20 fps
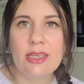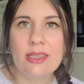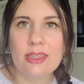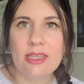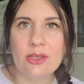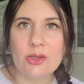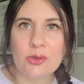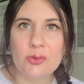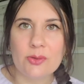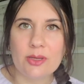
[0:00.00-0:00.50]

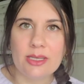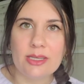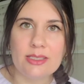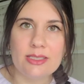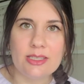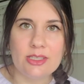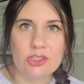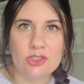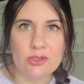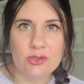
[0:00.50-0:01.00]
they'll create a
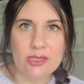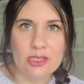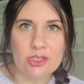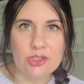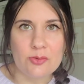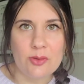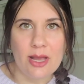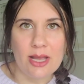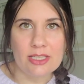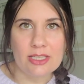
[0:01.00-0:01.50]
digital
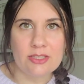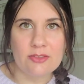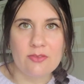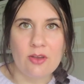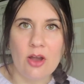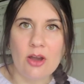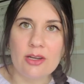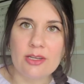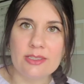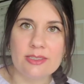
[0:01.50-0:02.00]
interactive art